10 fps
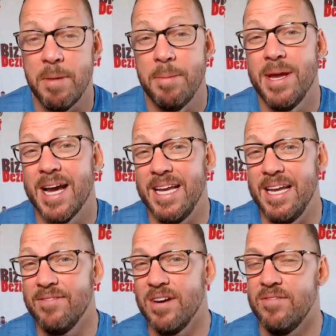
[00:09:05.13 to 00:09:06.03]
Maybe I
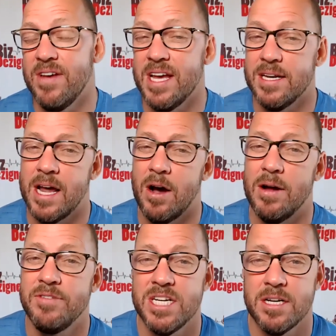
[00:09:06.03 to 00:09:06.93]
can give an event.
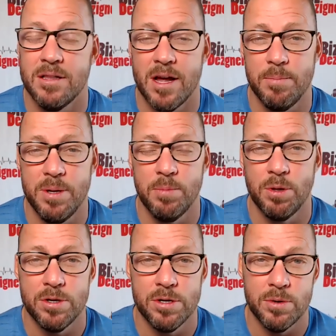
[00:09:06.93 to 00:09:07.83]
Now, I've seen a lot of
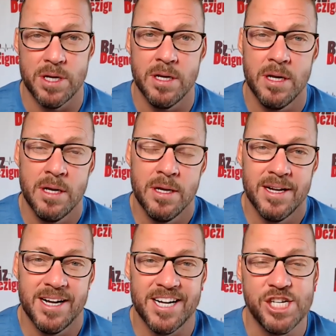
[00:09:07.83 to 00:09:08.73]
people are doing
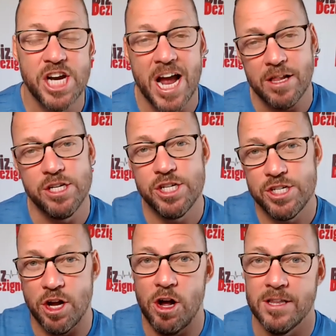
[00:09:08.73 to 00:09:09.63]

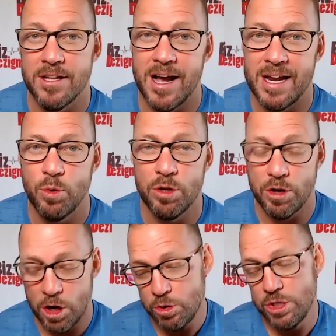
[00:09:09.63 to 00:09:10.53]
challenges online where
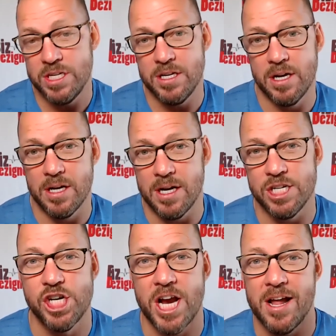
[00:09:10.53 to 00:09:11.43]
they're hosting a
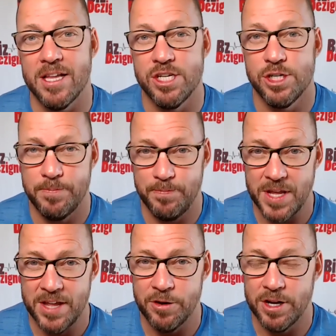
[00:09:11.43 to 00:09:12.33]
challenge
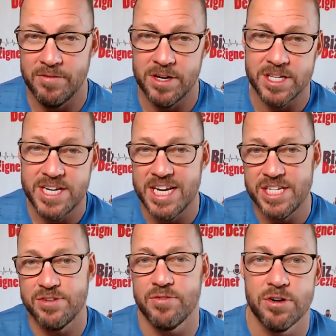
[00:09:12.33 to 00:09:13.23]
and they're giving a
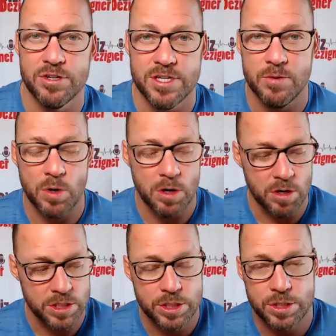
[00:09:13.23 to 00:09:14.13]
taste first in
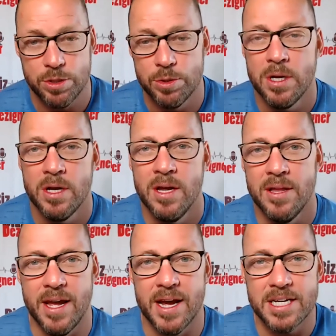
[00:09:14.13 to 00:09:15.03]
regards to
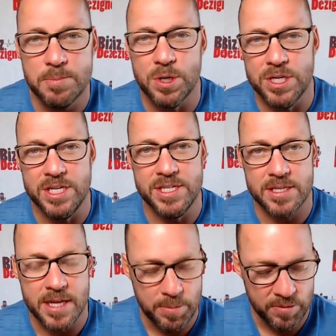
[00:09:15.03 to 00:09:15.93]
the
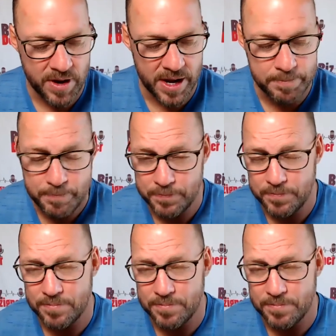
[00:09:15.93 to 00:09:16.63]
expertise that they provide.